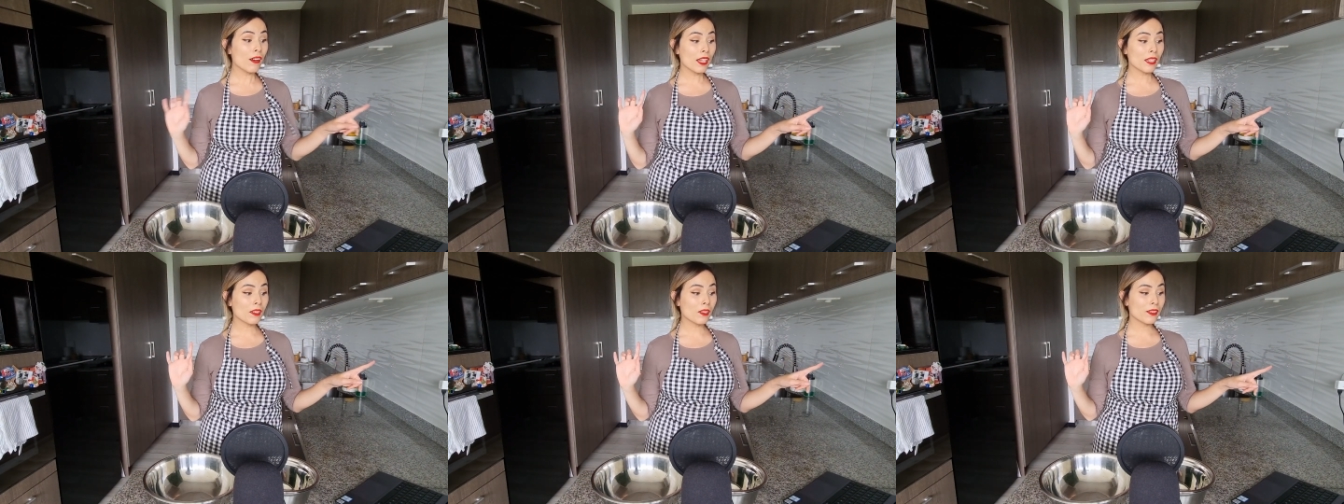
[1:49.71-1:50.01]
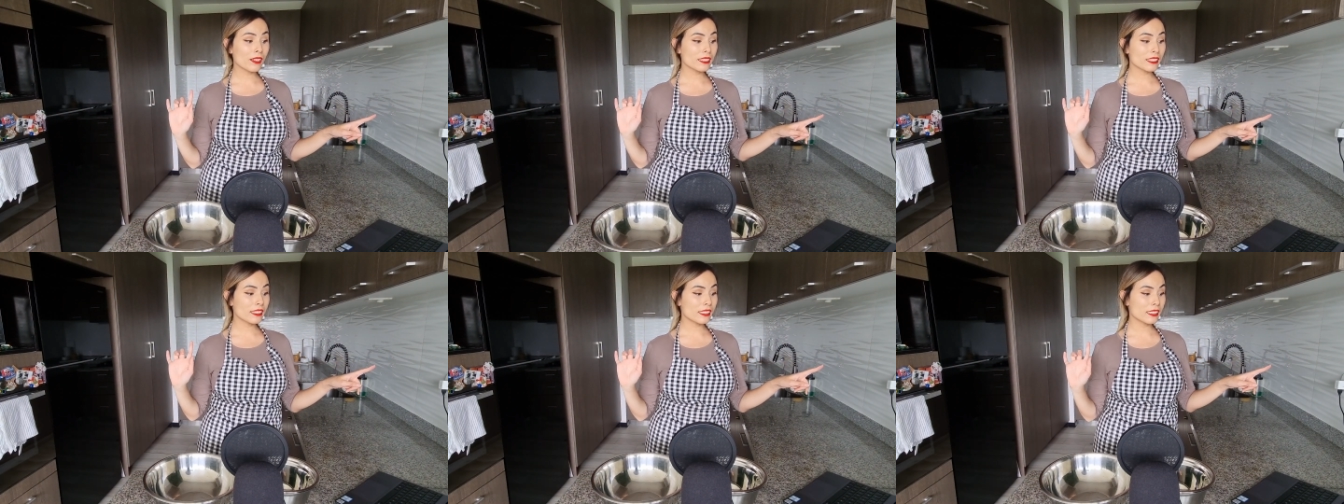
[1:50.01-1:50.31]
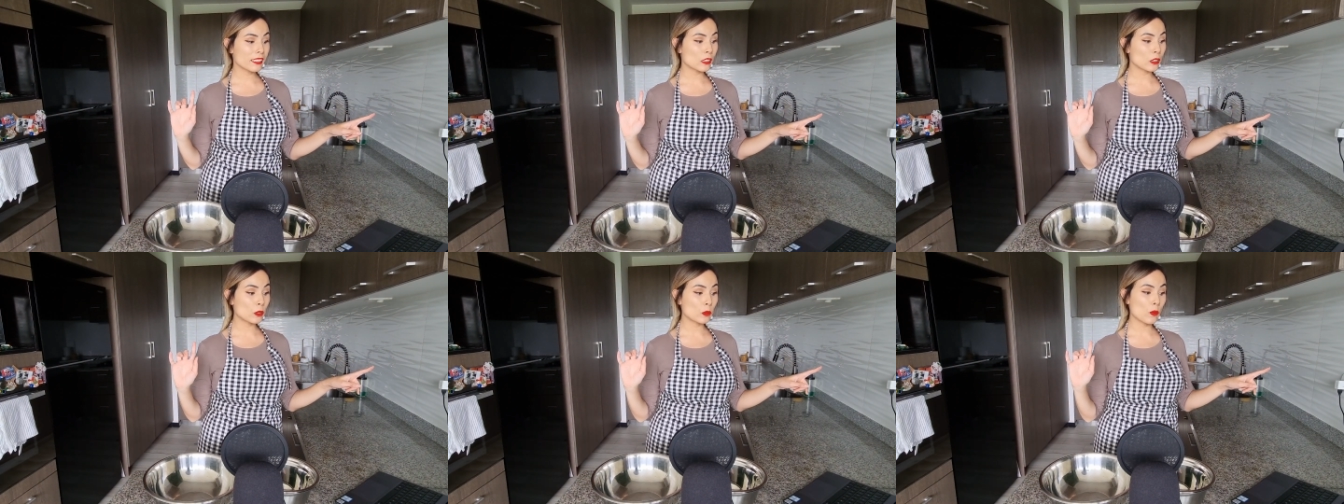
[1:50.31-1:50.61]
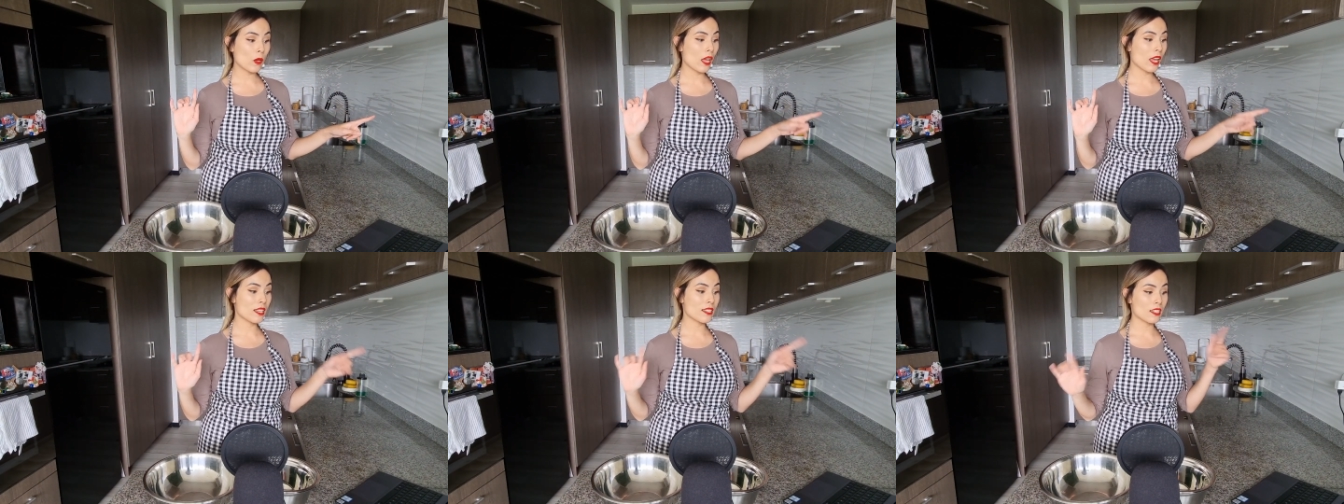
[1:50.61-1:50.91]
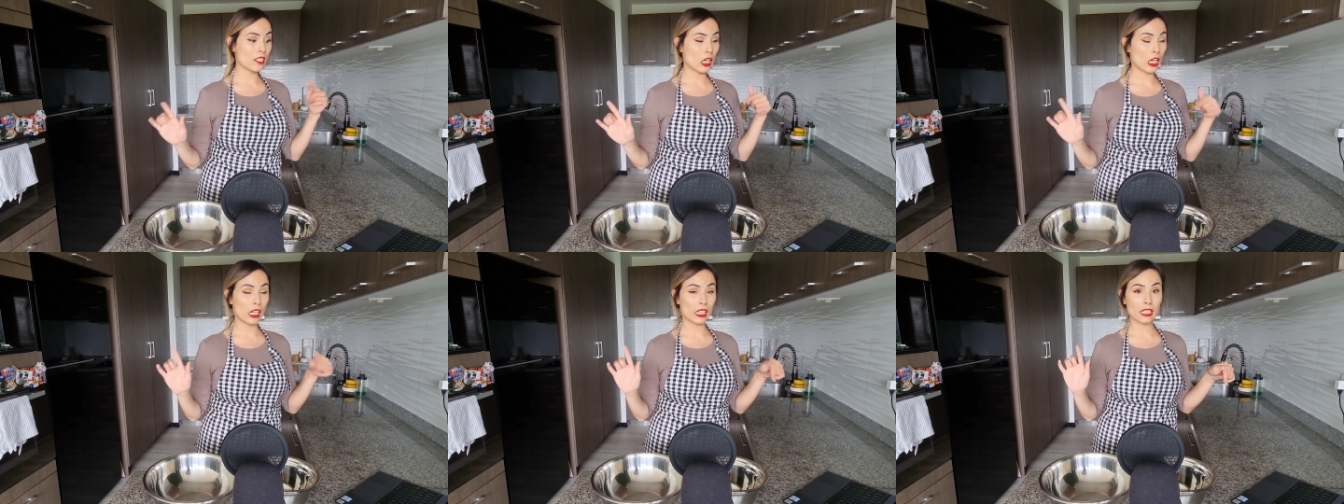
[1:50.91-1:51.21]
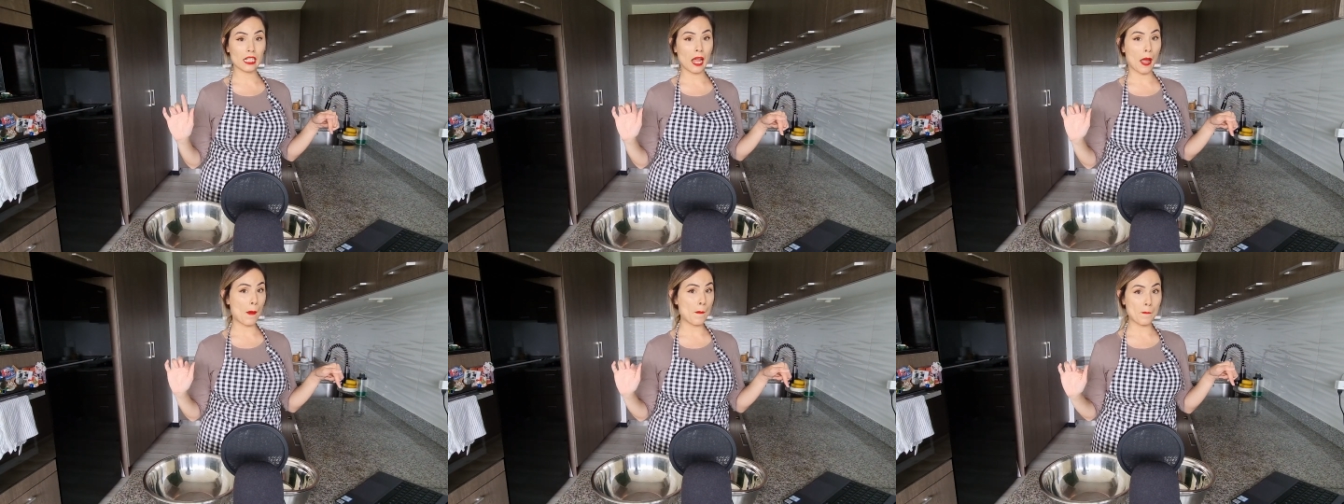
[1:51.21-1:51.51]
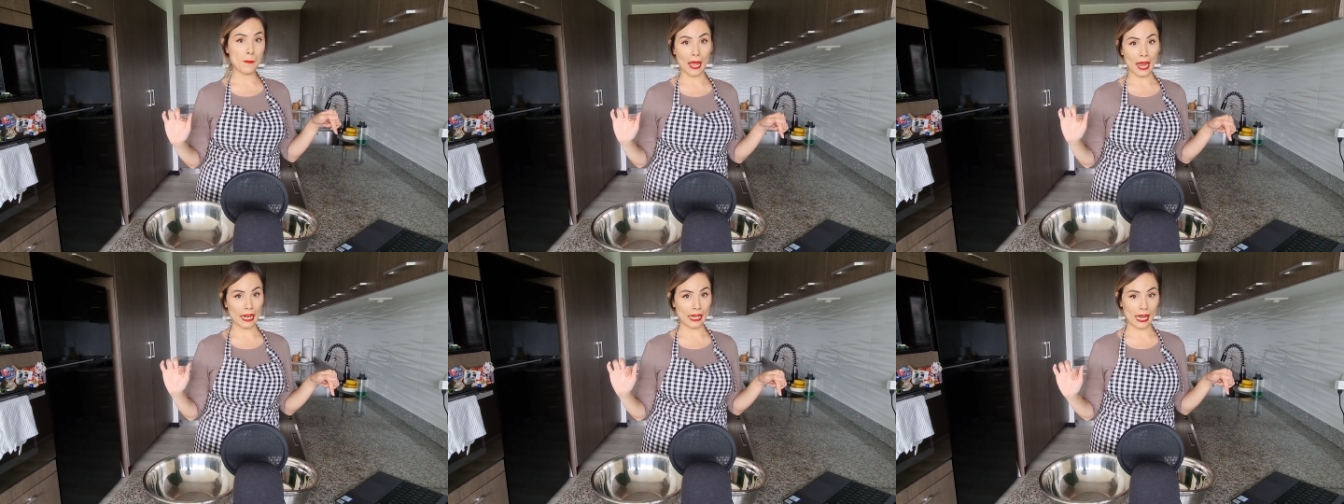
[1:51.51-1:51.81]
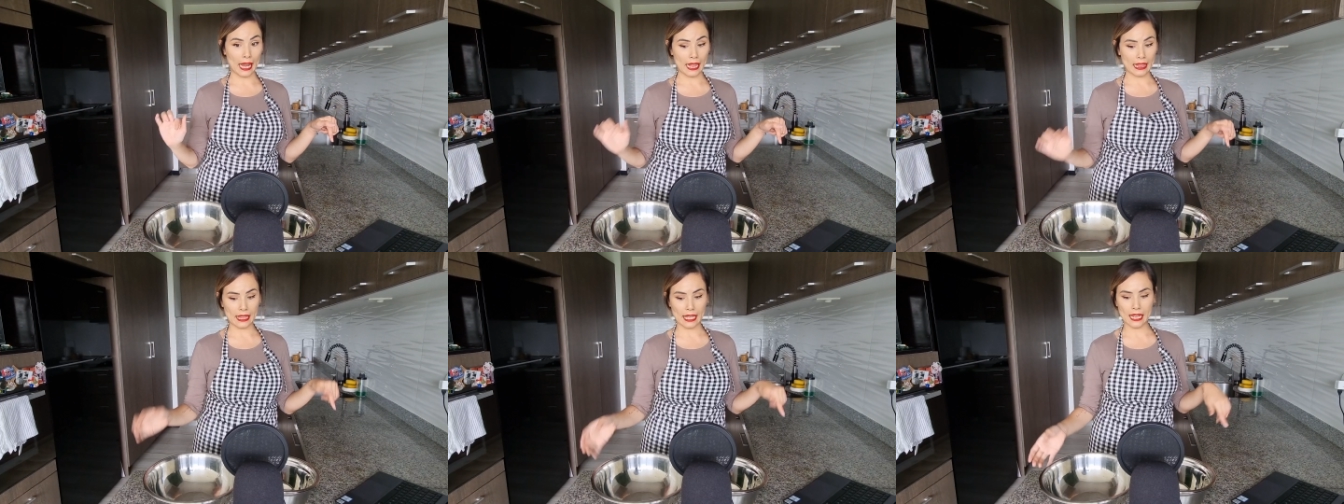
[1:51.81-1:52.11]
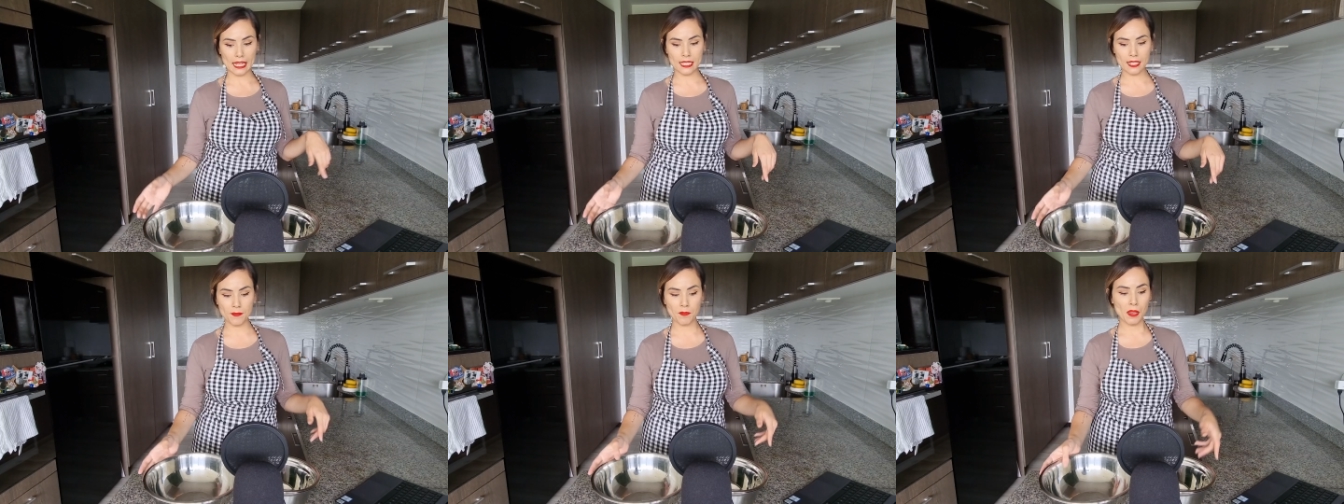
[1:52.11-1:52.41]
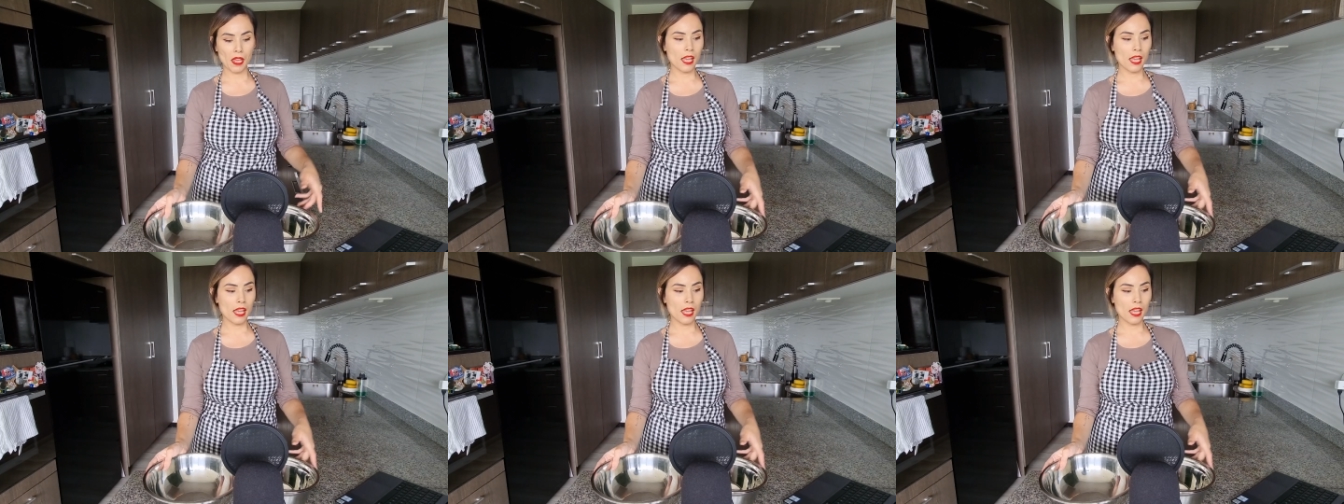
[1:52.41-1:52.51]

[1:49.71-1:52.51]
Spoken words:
I'm going to start combining things.